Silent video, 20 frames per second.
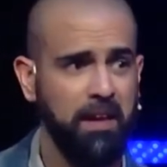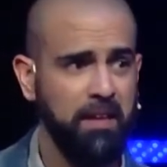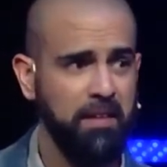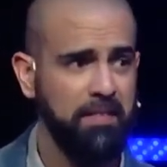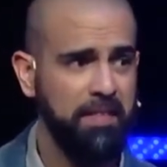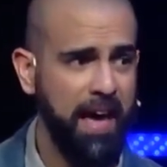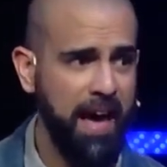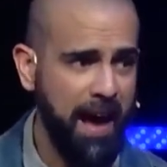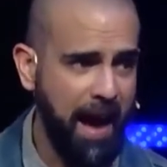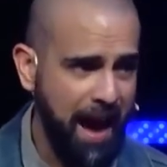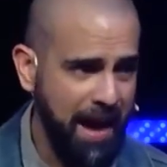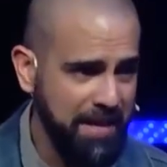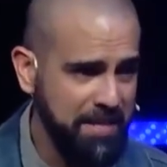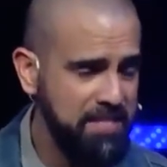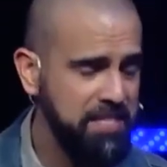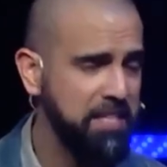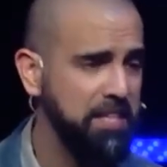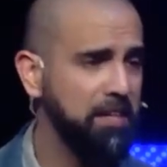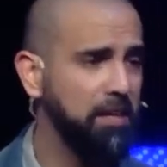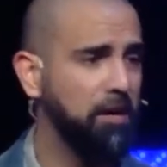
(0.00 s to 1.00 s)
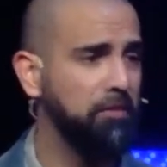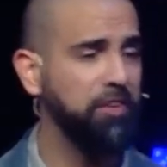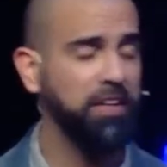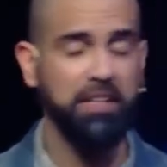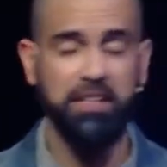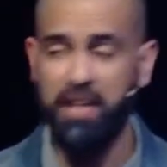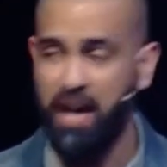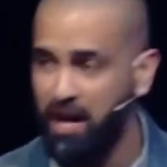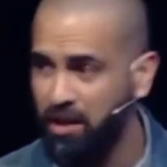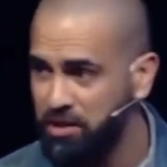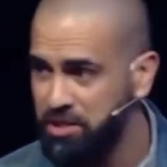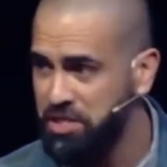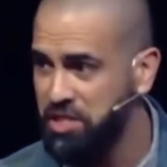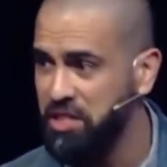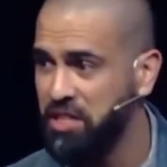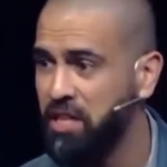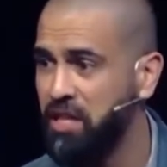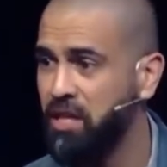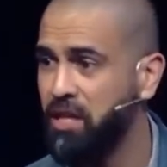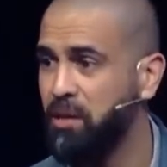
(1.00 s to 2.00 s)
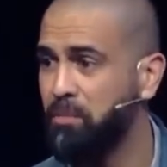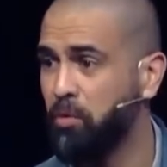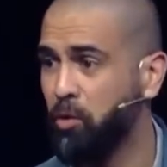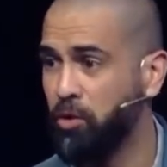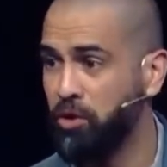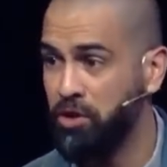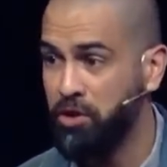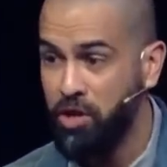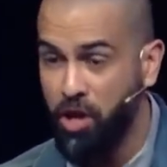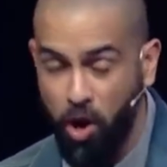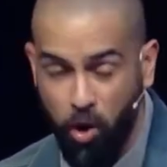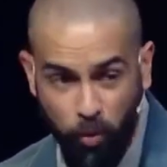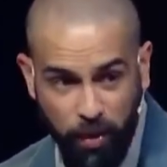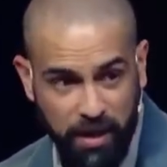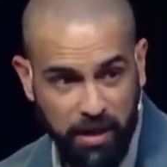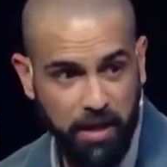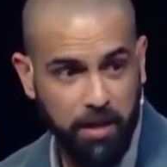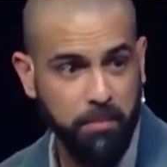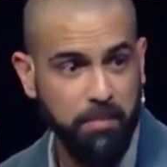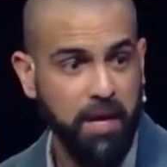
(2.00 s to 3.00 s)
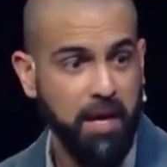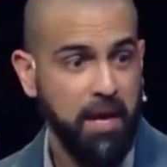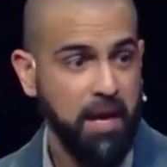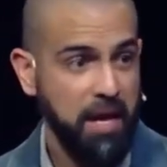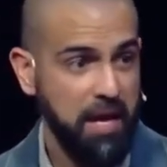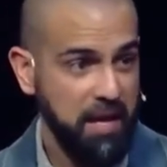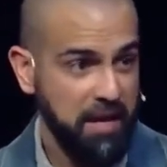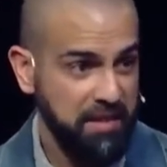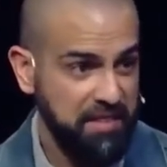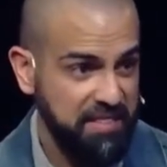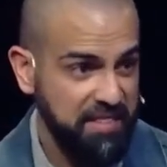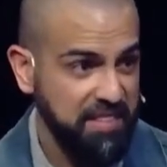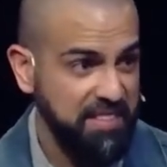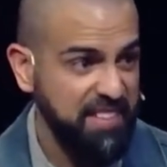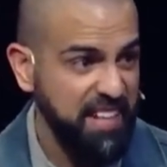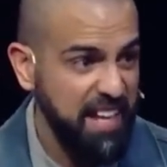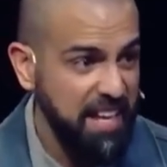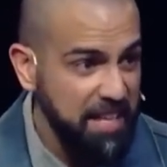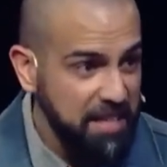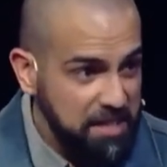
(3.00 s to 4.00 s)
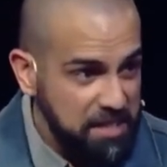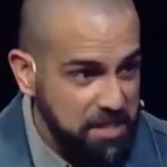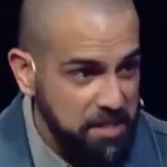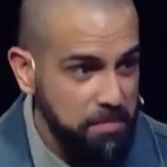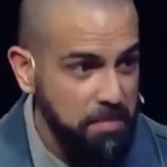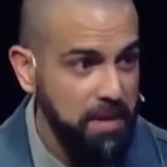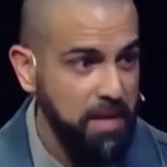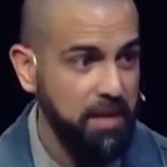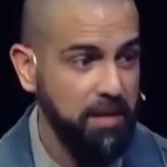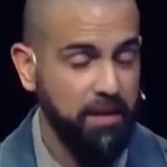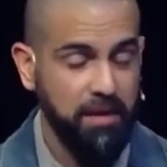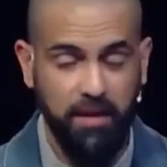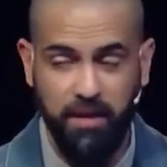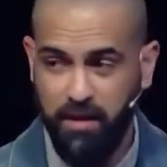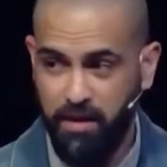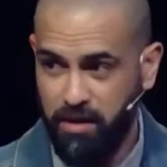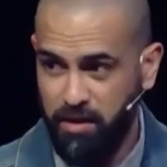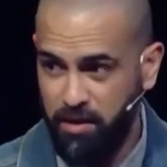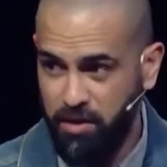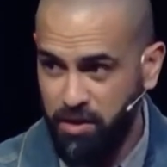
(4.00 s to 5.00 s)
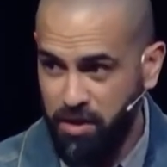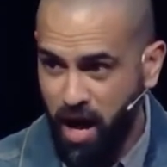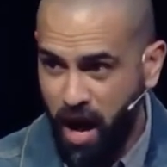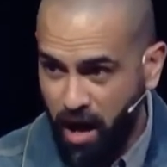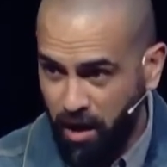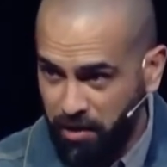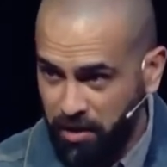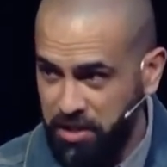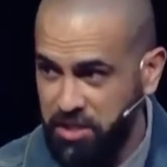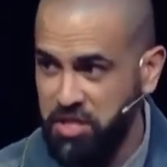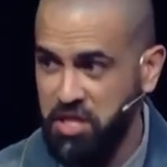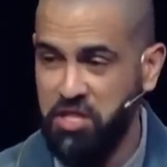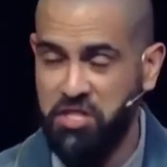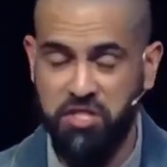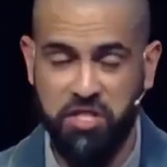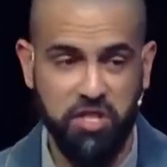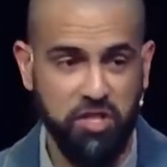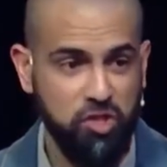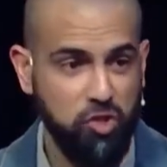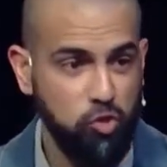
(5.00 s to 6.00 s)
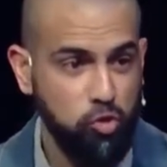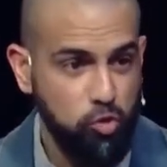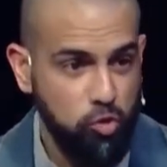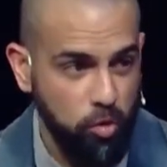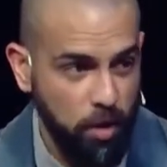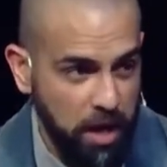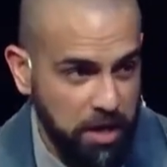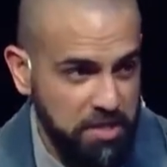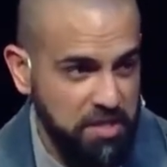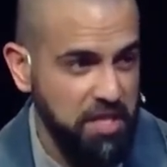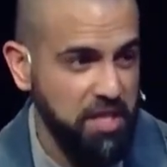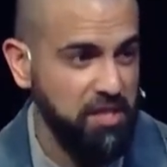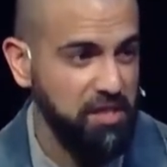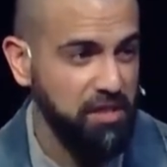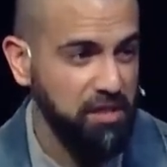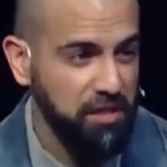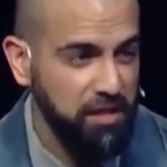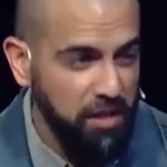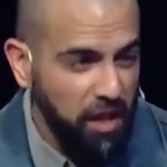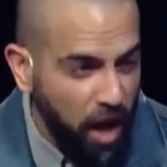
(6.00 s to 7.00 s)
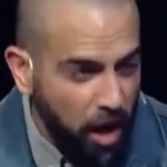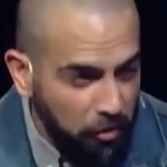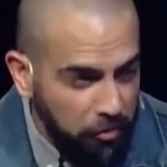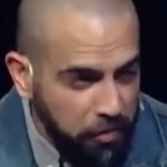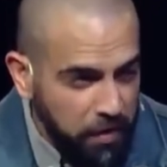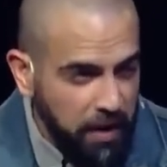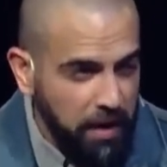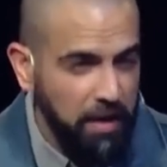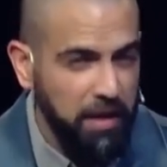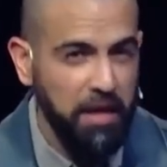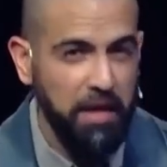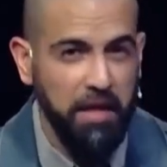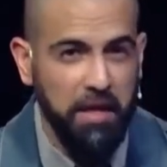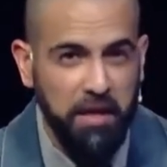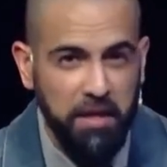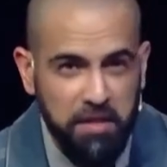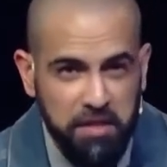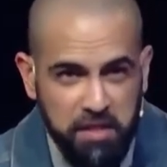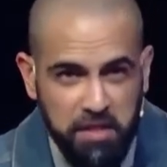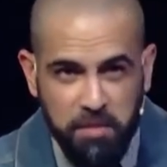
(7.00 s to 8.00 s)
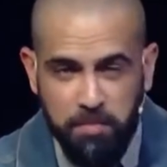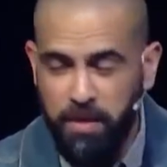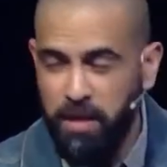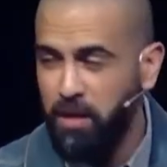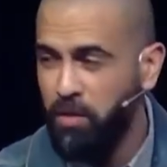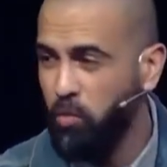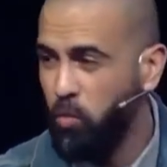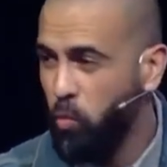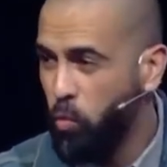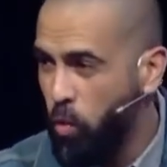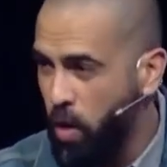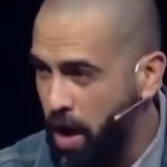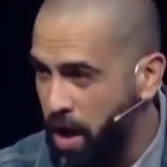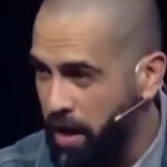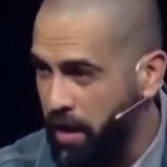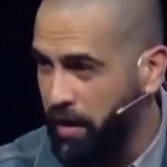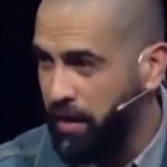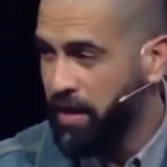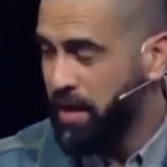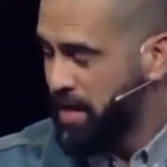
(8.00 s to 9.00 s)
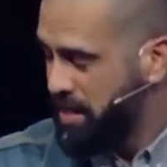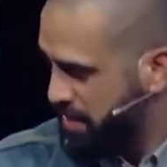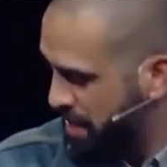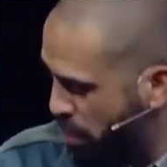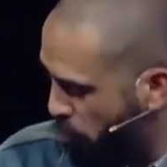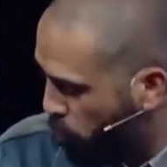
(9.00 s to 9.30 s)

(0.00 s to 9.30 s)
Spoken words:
That idea of acknowledging him or knowing him is this intimate knowledge. It's this loving, intimate way. That